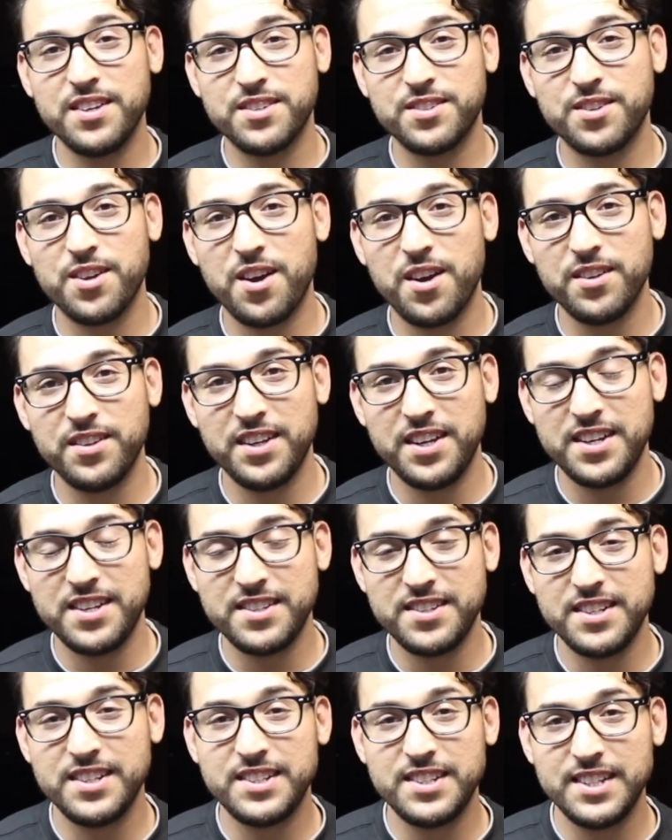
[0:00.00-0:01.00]
installed a
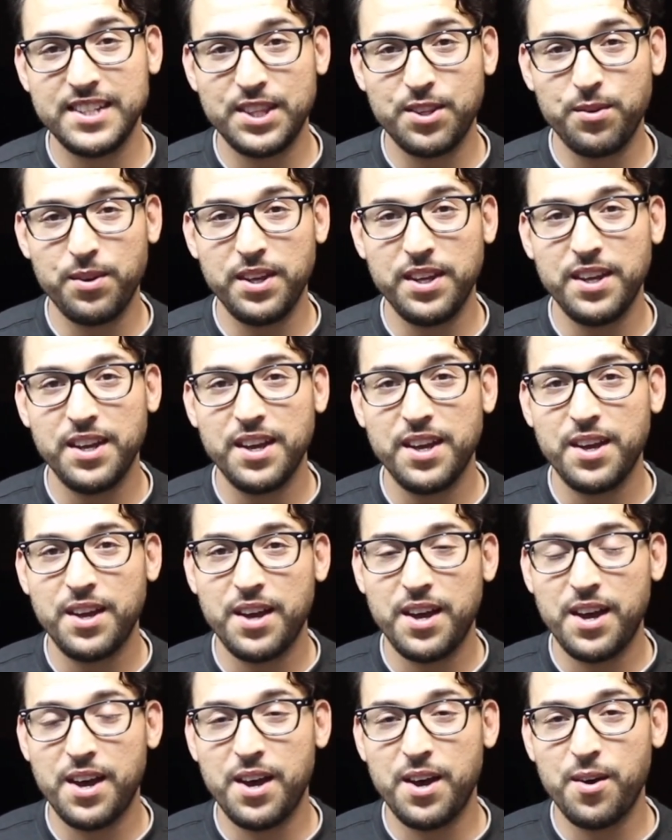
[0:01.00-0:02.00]
Zt3
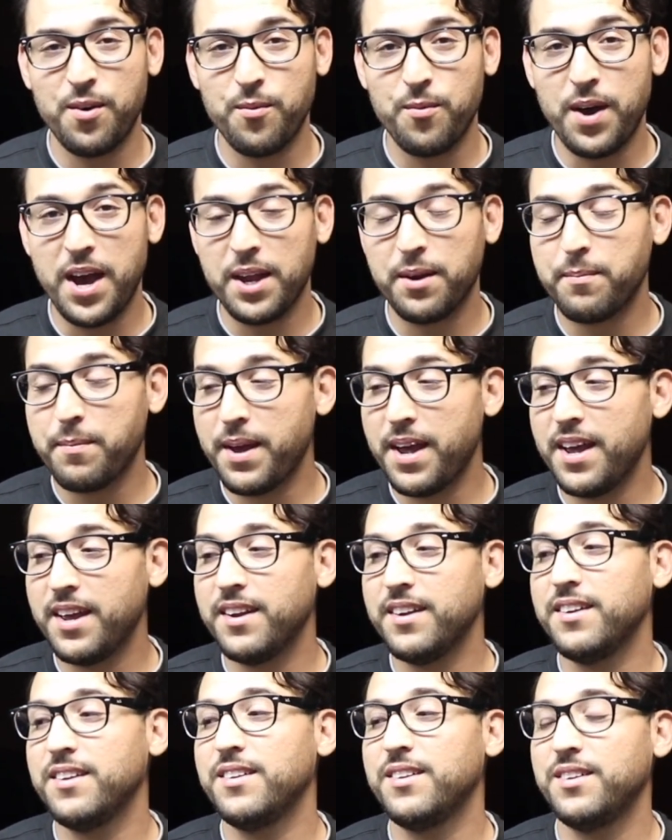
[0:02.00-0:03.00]

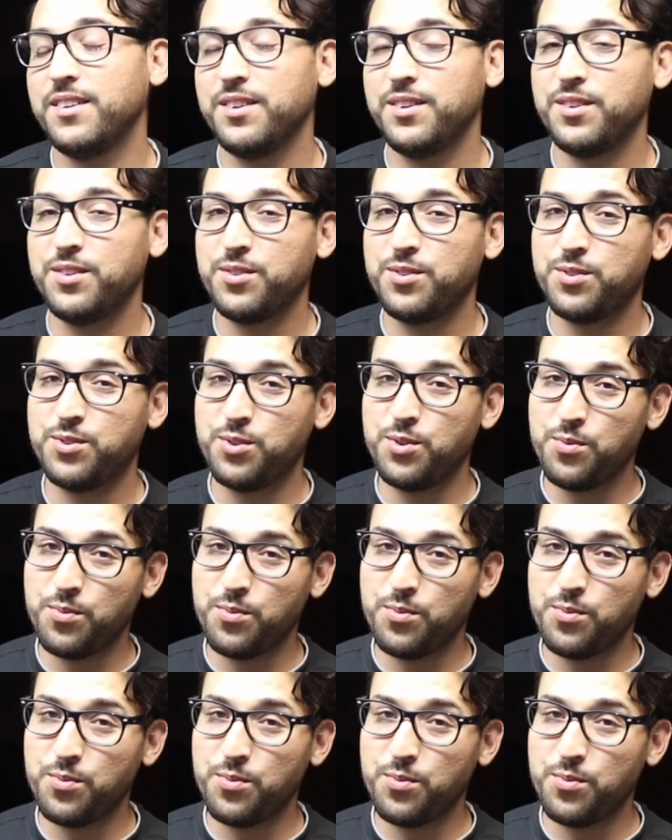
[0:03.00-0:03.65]
wideband